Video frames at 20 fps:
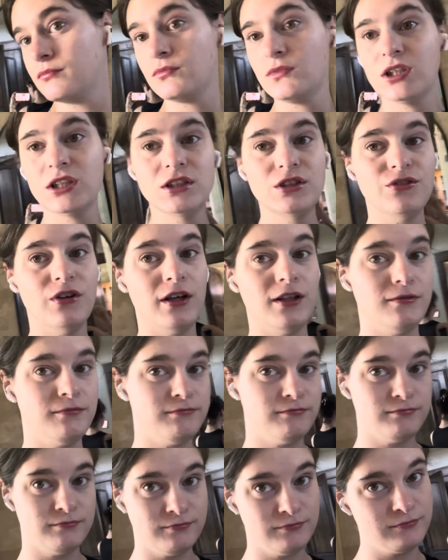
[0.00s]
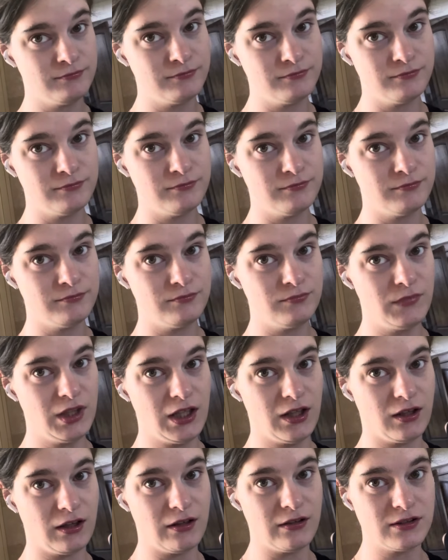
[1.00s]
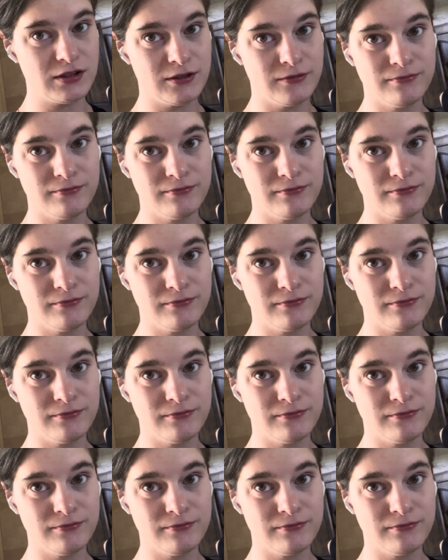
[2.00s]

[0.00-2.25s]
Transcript: This one, There it goes.